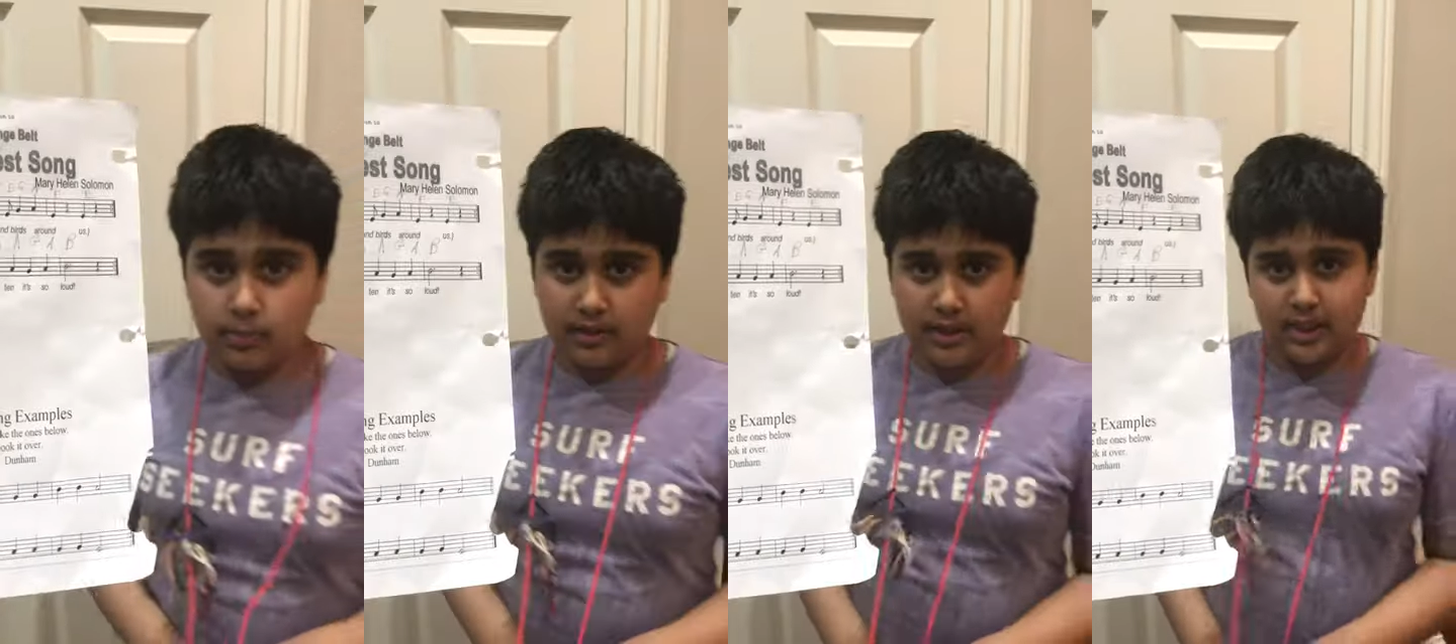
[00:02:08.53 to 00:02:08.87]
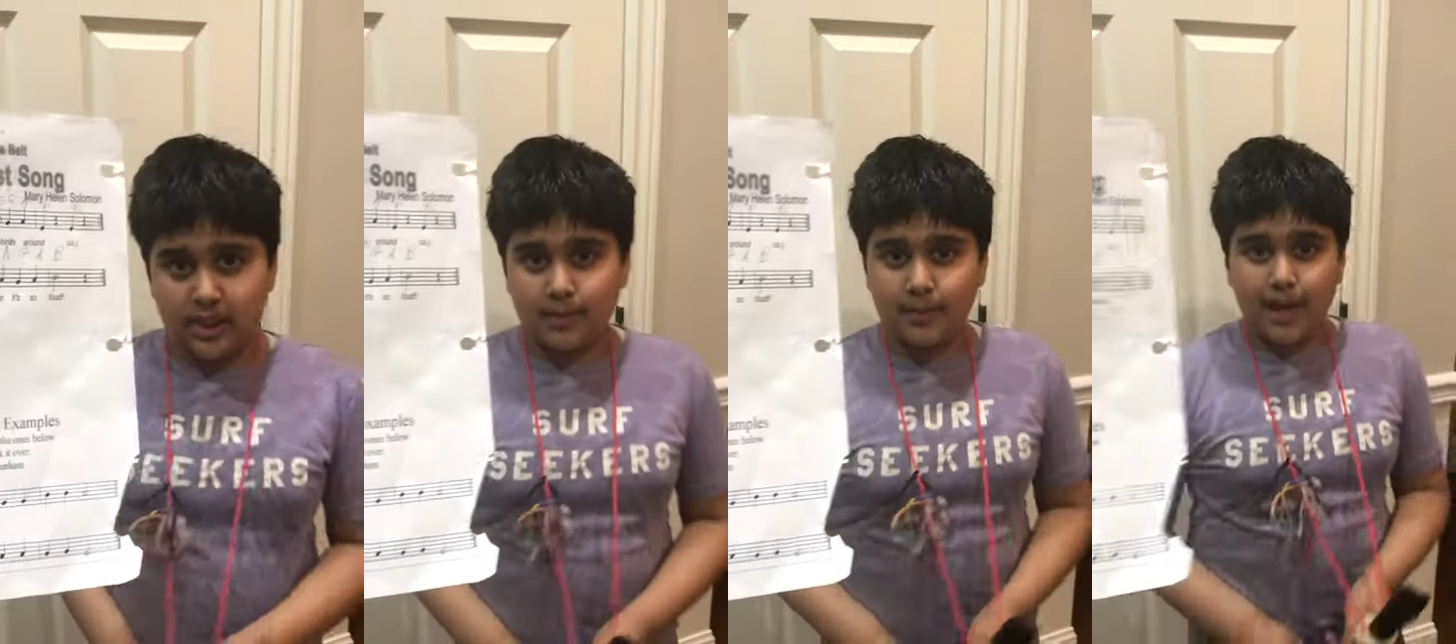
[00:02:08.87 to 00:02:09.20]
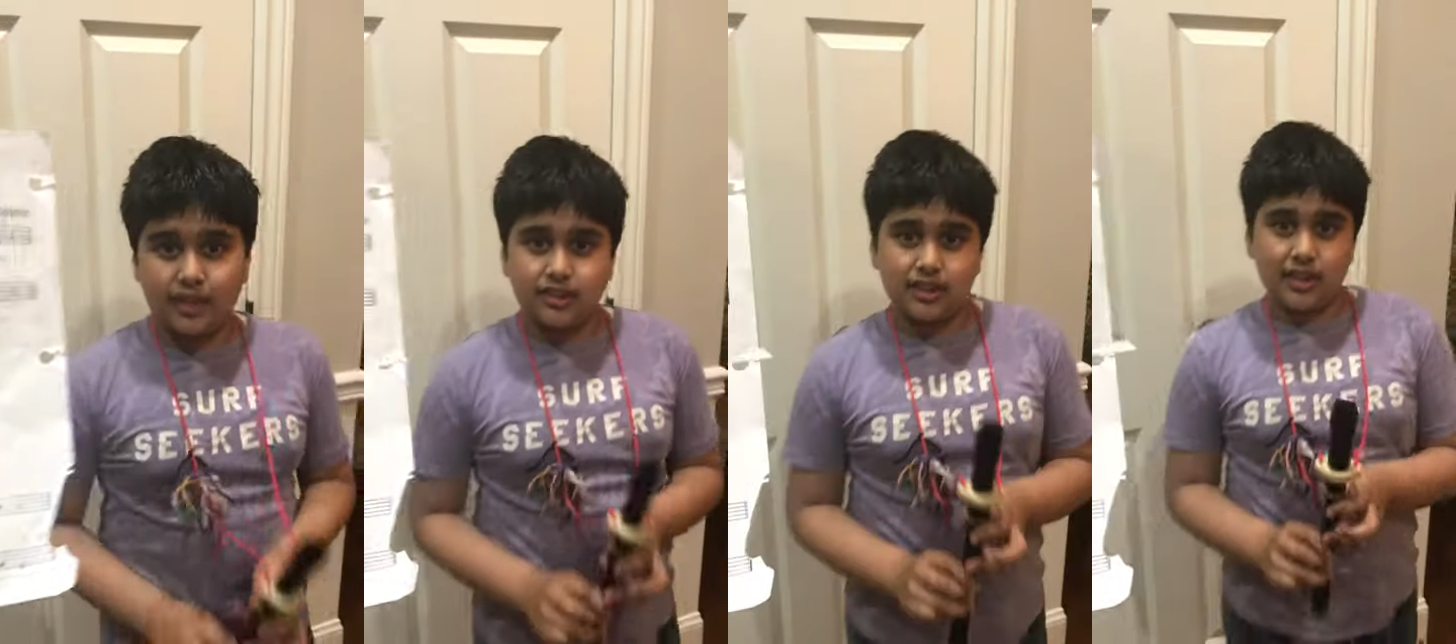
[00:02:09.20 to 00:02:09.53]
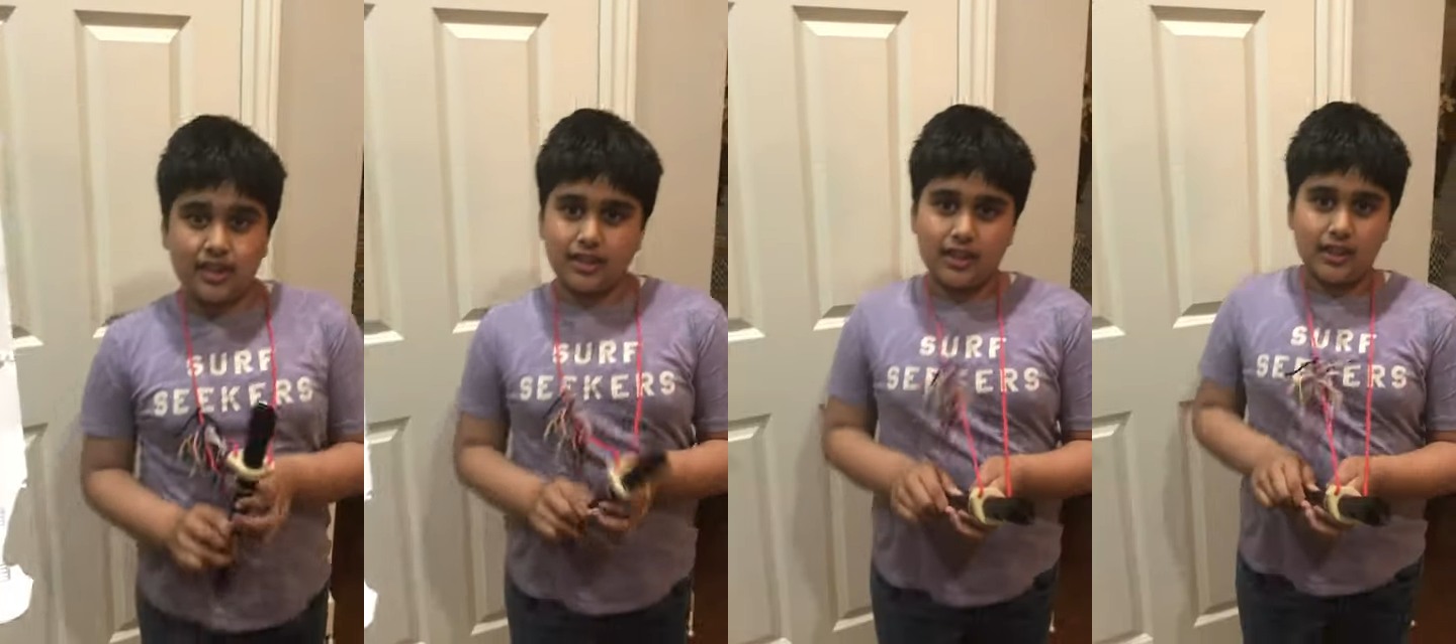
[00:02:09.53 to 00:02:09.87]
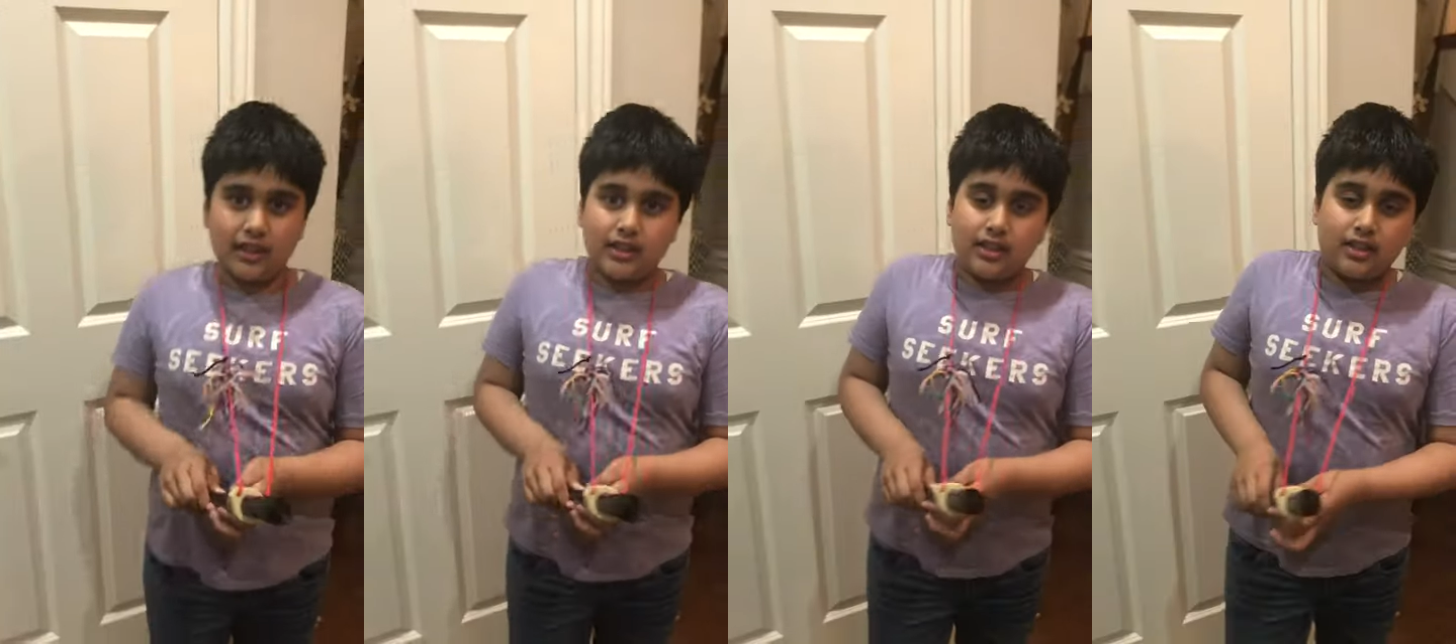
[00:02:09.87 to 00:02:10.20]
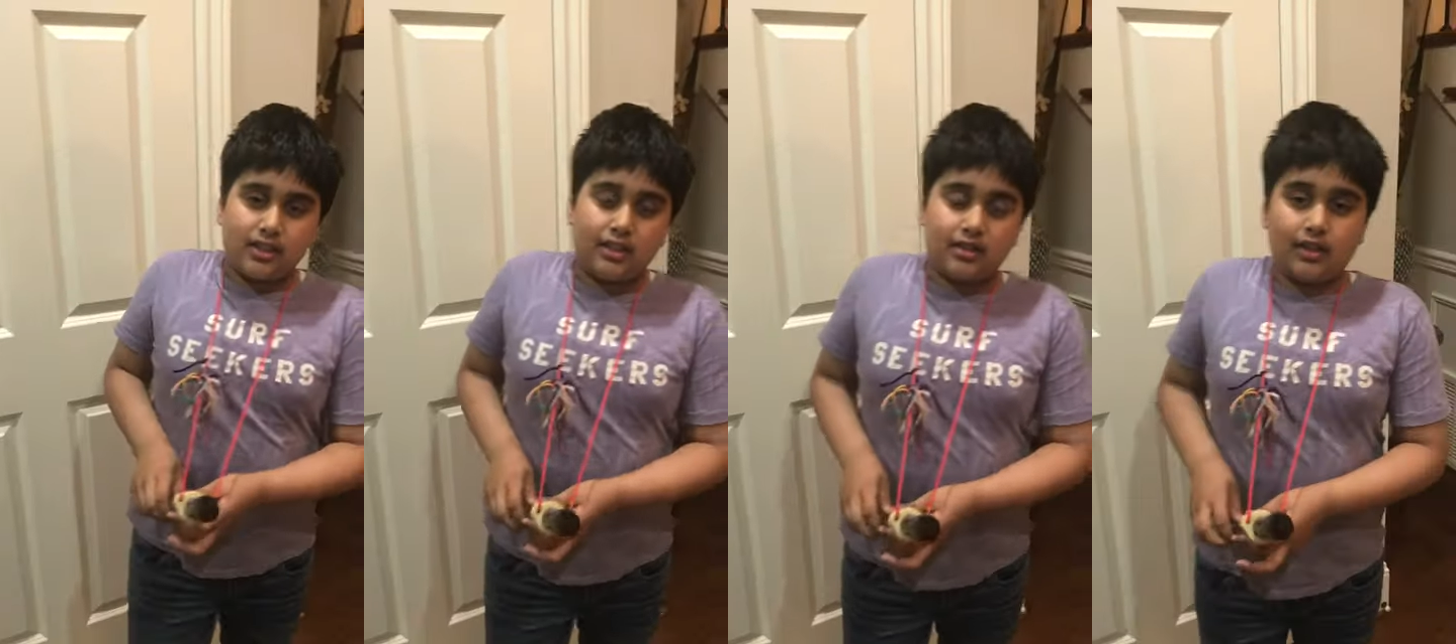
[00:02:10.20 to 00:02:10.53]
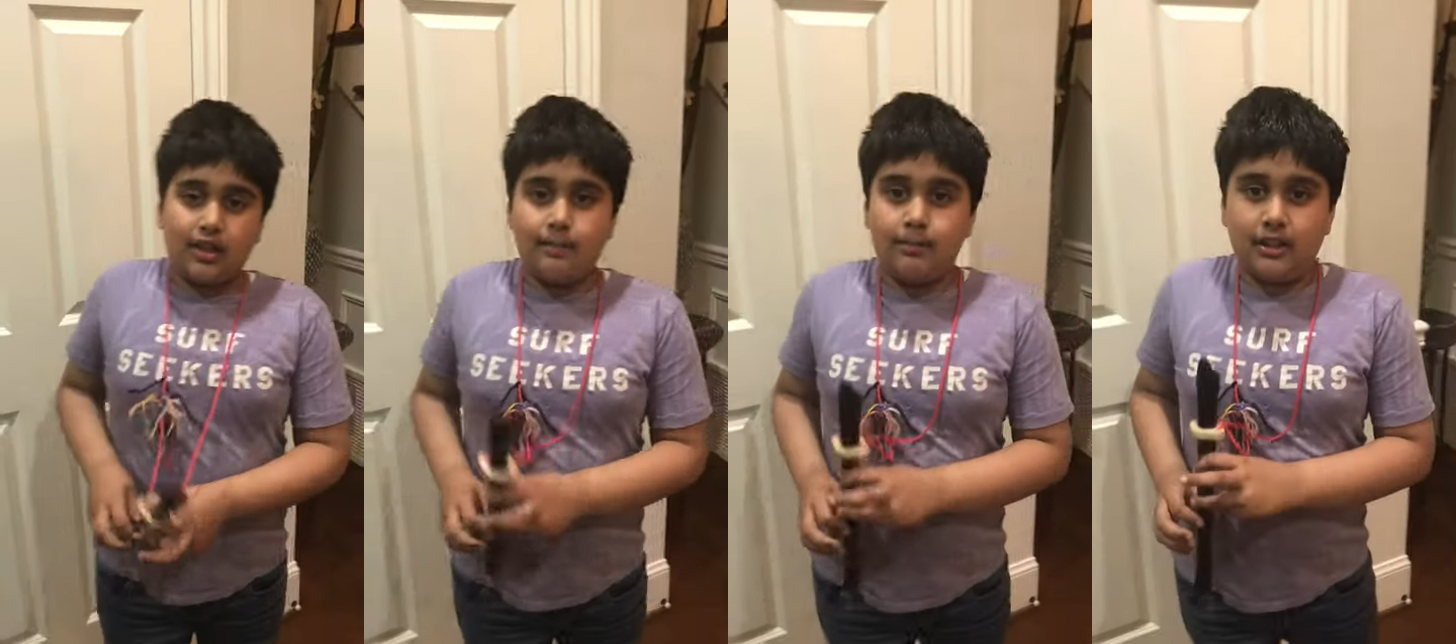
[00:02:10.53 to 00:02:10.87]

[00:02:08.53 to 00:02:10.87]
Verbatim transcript: Please smash that subscribe